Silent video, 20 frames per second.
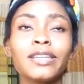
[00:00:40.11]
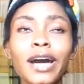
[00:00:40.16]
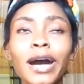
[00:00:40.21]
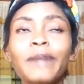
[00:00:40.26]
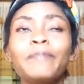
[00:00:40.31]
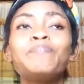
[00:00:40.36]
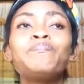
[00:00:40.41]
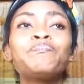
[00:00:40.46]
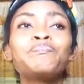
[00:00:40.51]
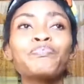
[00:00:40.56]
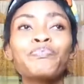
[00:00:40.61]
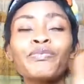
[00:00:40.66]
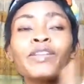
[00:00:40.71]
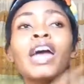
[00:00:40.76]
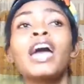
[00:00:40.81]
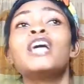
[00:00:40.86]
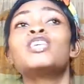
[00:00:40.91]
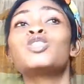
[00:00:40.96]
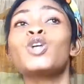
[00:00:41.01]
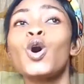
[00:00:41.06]
Yeah,
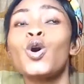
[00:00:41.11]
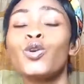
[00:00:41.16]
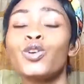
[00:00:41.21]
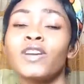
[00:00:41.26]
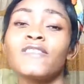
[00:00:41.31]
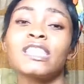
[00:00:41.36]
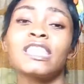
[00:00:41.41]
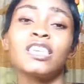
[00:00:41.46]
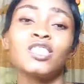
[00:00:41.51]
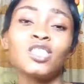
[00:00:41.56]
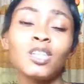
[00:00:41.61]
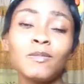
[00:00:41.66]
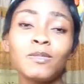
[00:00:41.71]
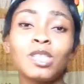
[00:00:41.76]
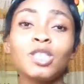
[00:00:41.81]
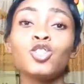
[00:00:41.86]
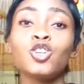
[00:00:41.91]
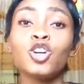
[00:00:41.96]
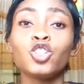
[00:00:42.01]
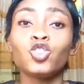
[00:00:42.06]
so if that is
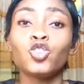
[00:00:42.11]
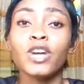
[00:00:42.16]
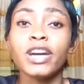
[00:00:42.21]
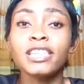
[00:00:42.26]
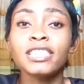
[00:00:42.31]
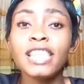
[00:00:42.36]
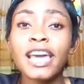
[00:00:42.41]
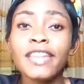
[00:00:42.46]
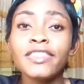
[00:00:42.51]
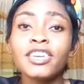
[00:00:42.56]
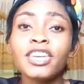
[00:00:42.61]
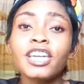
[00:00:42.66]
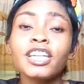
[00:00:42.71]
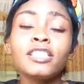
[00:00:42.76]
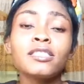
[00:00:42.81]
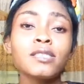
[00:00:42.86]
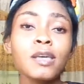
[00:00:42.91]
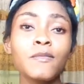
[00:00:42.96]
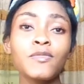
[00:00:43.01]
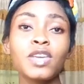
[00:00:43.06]
something you're interested
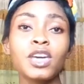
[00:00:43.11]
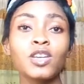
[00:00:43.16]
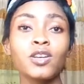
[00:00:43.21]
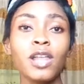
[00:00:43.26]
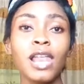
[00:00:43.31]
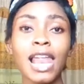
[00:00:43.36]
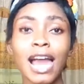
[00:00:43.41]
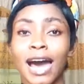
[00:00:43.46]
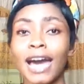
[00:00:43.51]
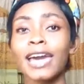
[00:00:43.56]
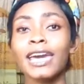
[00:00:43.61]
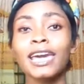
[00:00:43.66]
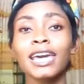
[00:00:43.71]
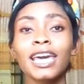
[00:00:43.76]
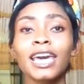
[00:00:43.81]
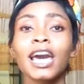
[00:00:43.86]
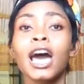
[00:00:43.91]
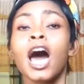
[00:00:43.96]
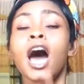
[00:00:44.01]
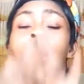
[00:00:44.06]
in, something you
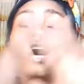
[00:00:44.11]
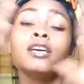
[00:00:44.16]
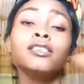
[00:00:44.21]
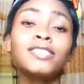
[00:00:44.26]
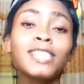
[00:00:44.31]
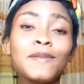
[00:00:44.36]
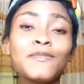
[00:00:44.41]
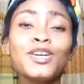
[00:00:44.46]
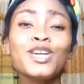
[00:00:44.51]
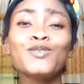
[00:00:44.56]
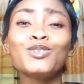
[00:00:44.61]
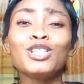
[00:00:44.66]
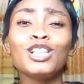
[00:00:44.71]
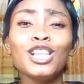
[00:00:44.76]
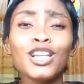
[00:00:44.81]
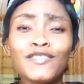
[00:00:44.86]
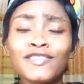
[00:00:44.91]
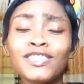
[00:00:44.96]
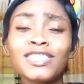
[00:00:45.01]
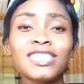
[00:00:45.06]
like, something you would
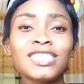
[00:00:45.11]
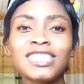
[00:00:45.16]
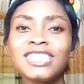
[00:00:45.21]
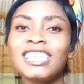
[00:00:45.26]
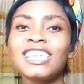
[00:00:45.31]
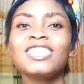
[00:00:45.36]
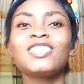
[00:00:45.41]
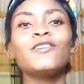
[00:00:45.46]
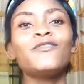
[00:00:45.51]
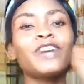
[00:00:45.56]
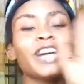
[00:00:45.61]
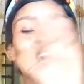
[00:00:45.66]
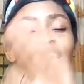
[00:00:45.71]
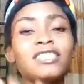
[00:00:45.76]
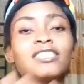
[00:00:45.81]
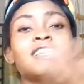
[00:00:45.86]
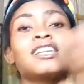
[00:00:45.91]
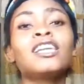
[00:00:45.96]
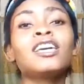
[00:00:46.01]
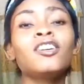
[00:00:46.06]
love to see, don't
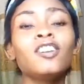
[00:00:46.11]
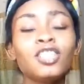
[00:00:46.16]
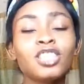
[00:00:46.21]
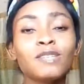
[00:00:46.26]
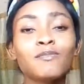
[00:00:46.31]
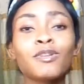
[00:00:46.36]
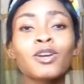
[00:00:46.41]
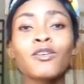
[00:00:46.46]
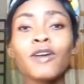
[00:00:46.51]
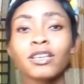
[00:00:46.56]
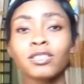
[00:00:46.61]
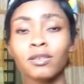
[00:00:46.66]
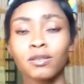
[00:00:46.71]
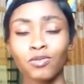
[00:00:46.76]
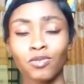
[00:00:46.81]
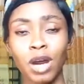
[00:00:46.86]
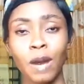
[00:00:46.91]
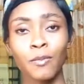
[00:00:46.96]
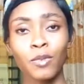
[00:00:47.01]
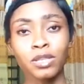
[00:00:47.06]
forget to click on the big red
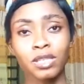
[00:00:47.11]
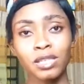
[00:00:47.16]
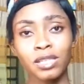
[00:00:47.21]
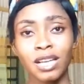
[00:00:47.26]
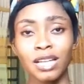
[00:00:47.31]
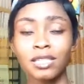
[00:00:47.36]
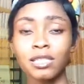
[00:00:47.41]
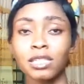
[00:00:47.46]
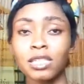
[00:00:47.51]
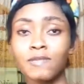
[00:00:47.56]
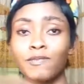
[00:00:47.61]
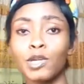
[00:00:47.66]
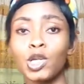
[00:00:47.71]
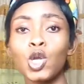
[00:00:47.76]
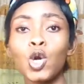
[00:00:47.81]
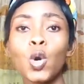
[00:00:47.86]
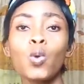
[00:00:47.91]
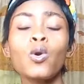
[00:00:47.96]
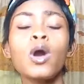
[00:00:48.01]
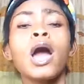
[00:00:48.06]
subscribe button that is
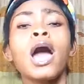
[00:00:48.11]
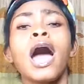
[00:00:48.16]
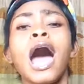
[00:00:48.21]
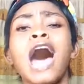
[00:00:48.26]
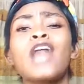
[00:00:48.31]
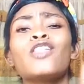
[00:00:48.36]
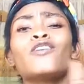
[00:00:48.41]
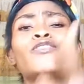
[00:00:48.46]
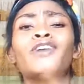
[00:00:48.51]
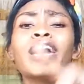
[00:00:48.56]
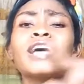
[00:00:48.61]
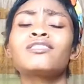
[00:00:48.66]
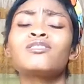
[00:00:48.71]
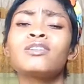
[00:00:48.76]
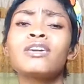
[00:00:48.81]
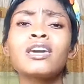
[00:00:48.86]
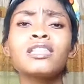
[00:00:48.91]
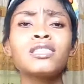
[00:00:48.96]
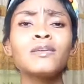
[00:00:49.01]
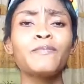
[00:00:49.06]
below, and don't forget to
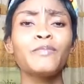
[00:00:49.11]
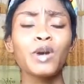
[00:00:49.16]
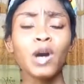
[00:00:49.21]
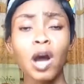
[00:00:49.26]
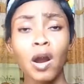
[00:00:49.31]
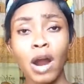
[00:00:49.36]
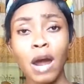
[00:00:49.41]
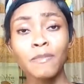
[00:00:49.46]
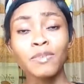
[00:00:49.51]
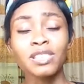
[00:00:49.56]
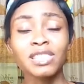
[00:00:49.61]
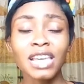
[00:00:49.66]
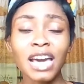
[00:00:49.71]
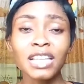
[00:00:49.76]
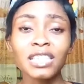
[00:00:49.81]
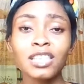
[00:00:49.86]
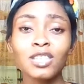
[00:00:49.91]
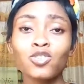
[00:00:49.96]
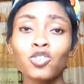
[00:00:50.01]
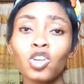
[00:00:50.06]
hit the bell right
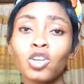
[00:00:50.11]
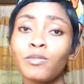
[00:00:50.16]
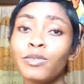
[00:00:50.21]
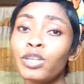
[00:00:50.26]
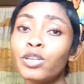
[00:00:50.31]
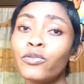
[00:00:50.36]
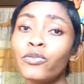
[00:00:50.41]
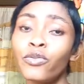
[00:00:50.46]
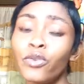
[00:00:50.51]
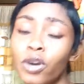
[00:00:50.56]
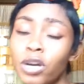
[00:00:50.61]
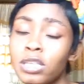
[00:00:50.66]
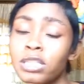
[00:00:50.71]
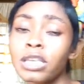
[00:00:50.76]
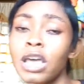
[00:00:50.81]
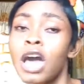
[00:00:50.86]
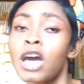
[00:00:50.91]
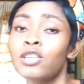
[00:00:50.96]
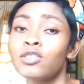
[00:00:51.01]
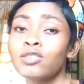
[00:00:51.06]
beside it so you'll be the
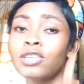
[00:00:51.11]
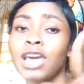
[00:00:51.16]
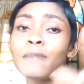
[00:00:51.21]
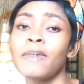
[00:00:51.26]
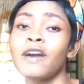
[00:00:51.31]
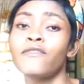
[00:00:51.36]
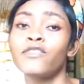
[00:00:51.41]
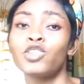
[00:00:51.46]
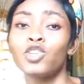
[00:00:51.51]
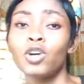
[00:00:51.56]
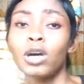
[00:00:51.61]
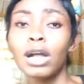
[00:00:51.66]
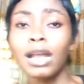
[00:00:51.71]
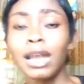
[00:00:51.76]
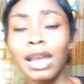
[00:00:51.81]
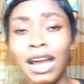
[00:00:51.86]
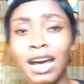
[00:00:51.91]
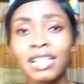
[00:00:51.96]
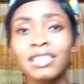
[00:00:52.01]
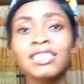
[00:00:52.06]
first to get my video
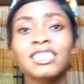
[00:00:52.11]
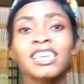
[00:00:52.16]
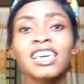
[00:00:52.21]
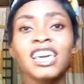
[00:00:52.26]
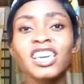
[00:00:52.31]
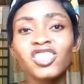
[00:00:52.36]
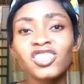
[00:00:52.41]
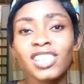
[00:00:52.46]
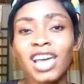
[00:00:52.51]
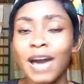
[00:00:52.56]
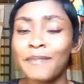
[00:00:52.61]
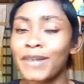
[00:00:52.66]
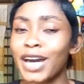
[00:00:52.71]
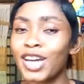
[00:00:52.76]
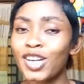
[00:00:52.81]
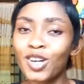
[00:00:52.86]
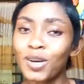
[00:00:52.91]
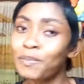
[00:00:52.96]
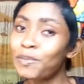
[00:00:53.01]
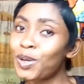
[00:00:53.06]
alerts each time
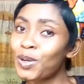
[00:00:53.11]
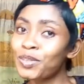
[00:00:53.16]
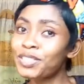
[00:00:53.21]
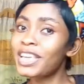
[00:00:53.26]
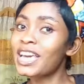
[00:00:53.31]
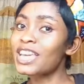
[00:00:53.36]
I upload